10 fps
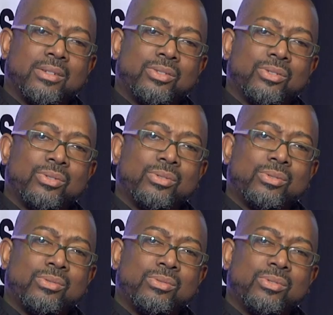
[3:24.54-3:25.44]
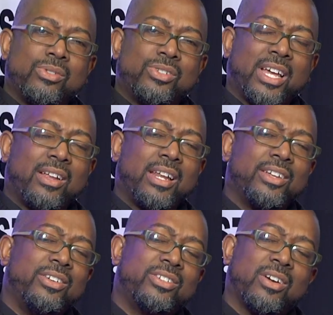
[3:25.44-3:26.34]
So, sound
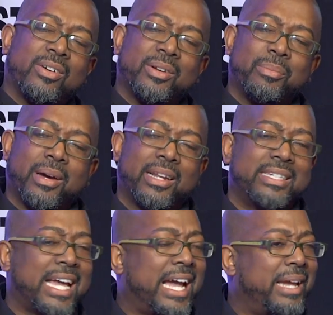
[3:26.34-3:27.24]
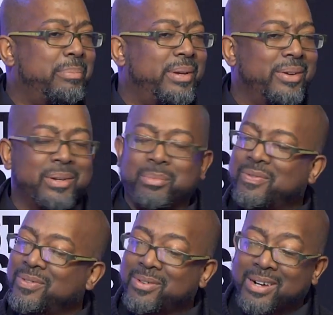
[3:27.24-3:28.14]
like you're talking about a time period
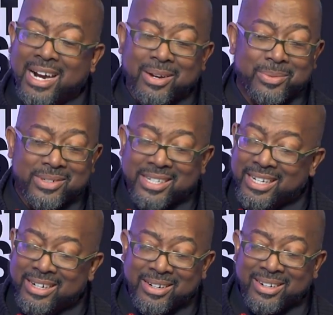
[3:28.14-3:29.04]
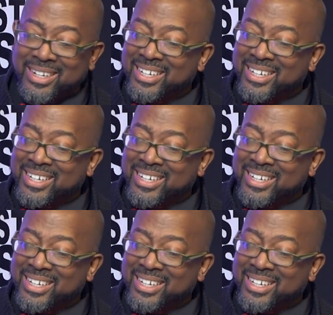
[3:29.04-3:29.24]
before I was here.